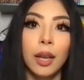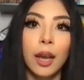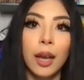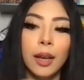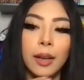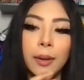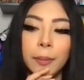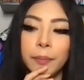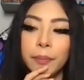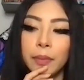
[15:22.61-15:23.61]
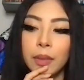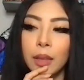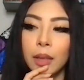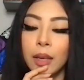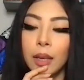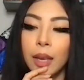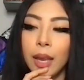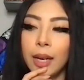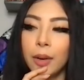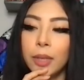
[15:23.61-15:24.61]
And
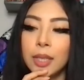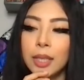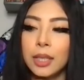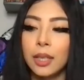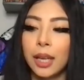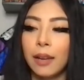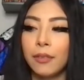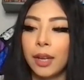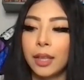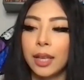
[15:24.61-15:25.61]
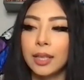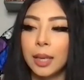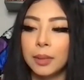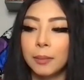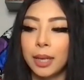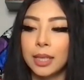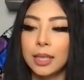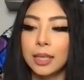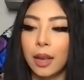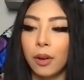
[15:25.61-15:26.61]
it wasn't until like I finally accepted
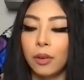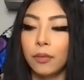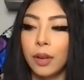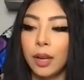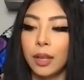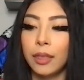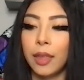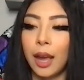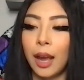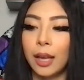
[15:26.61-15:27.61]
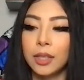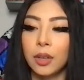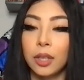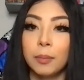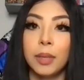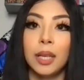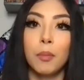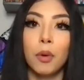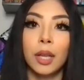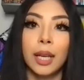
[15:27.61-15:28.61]
myself that I started being
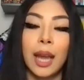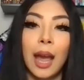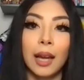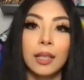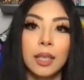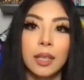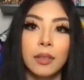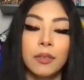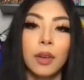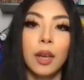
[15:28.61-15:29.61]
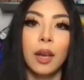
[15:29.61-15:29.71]
more like active.